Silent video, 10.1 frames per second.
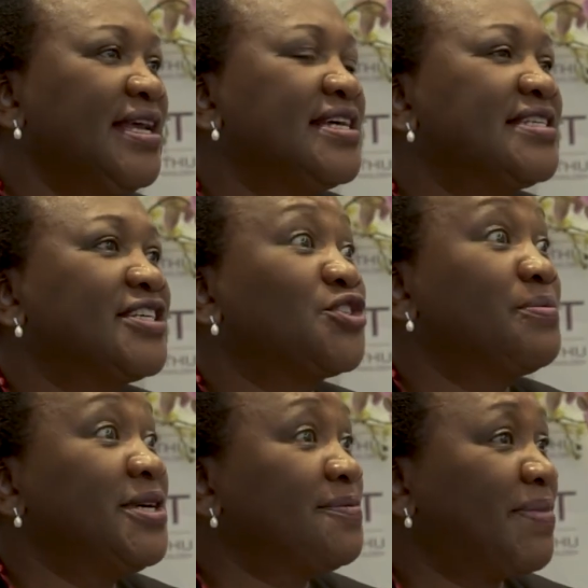
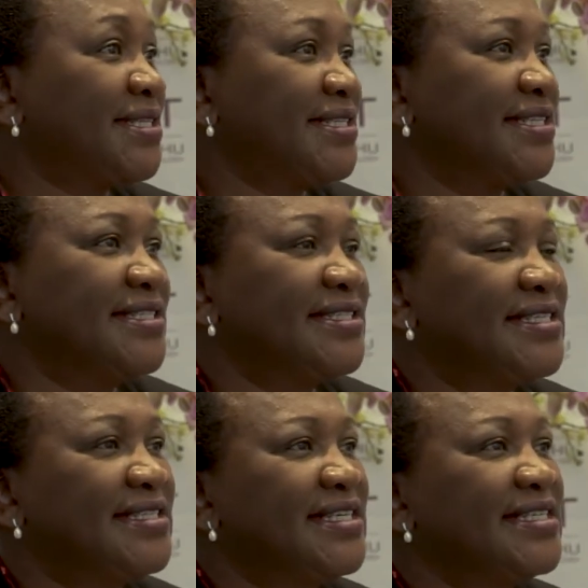Settlement patterns
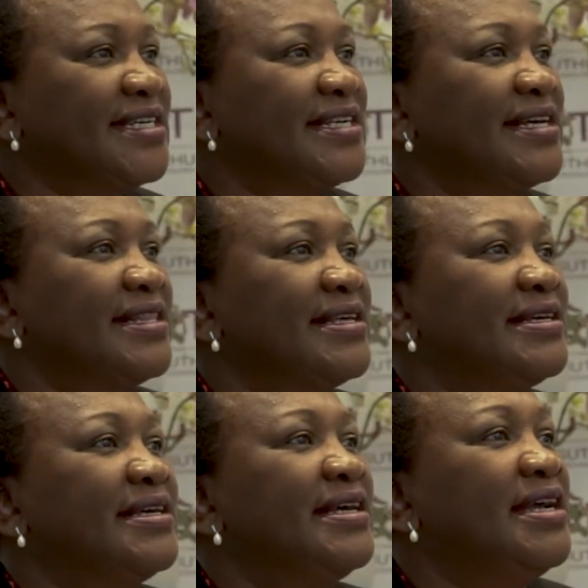is yet another.
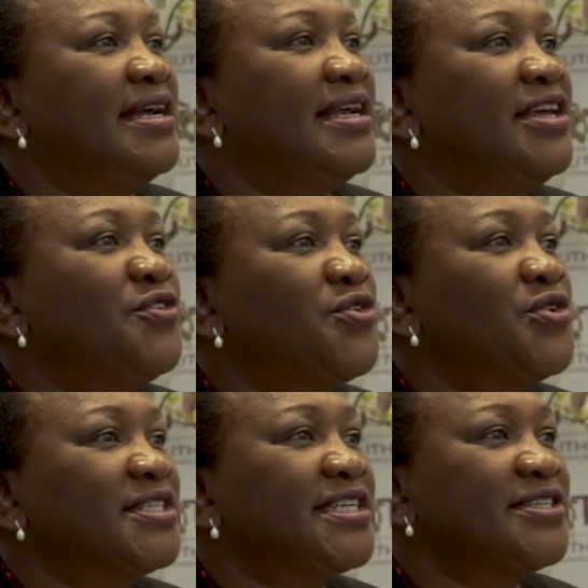In rural
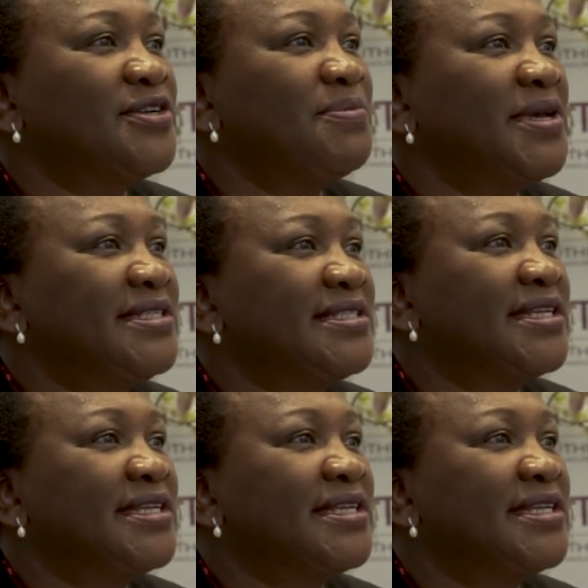settlements,